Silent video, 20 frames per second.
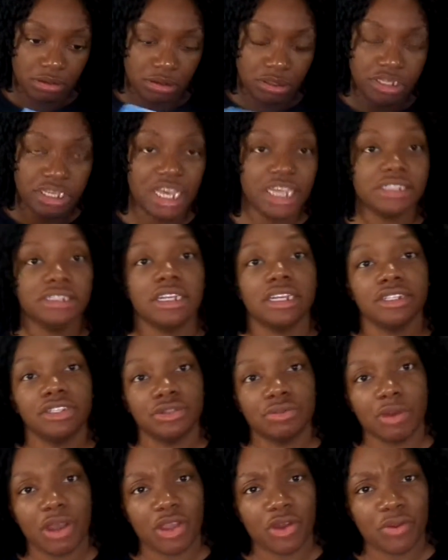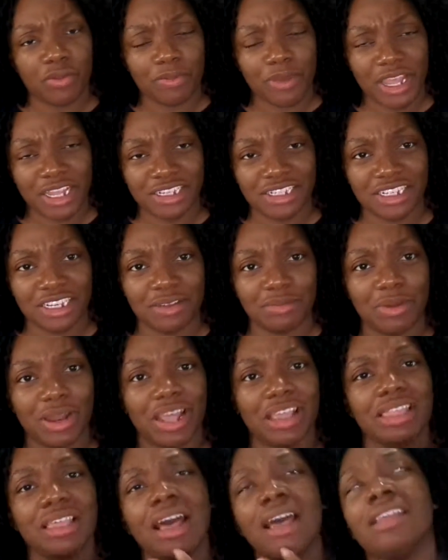Yes, I do my own painting, but I
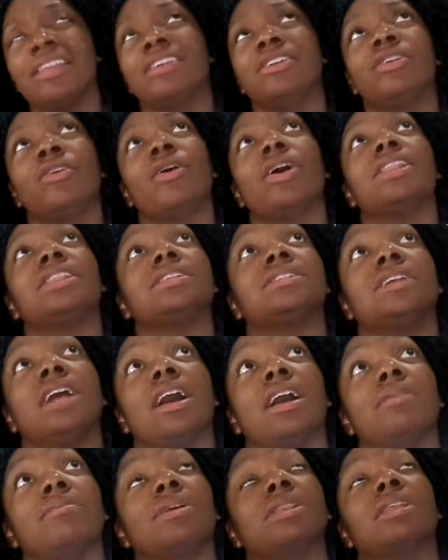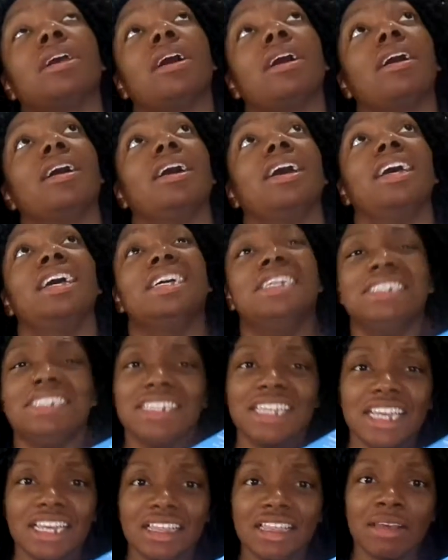thought, you know, at the time I thought,
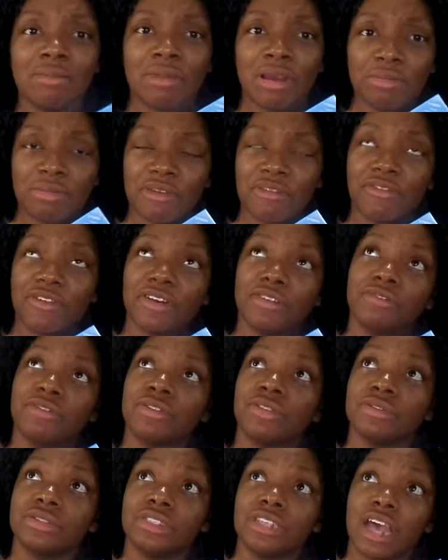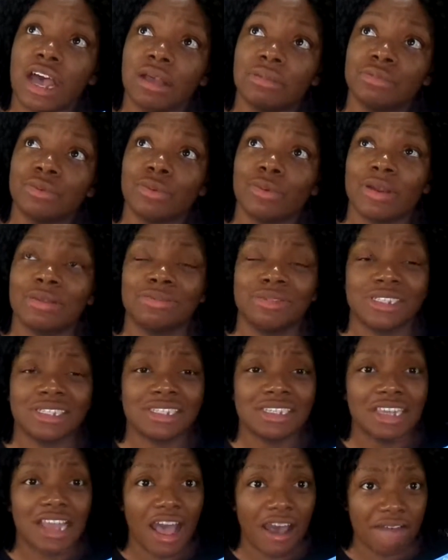gee, that might be fun for those times where I'm just
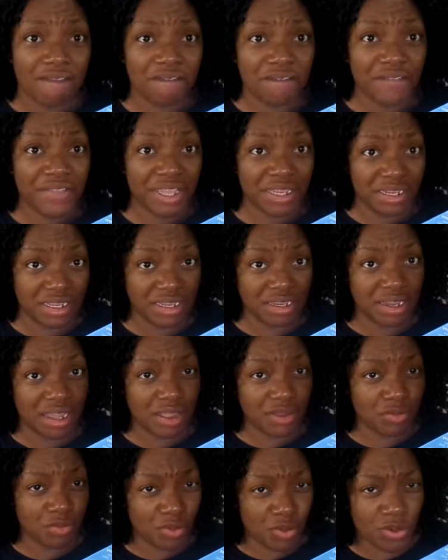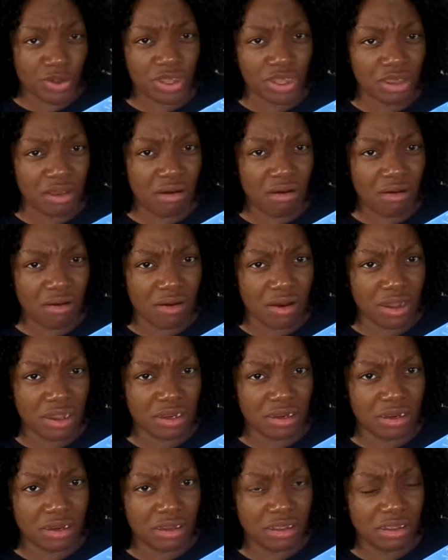not feeling like working
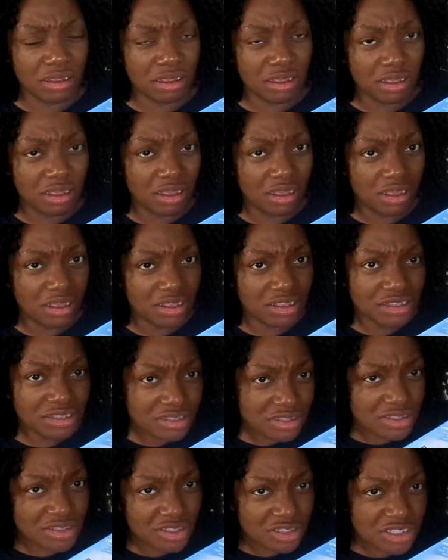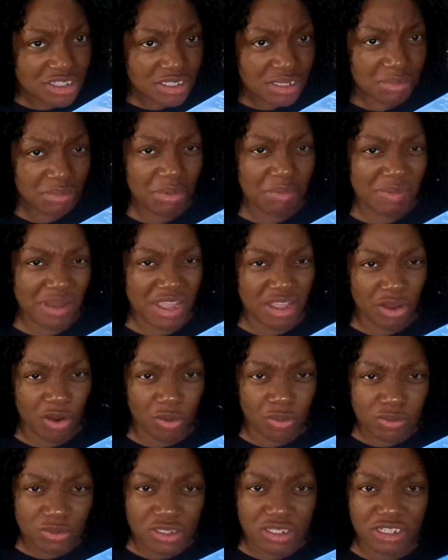on some of my
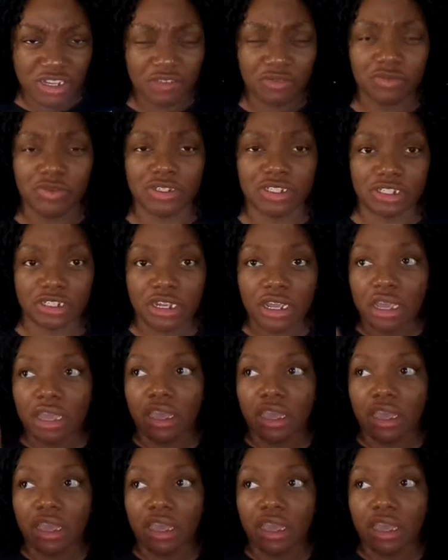own stuff, which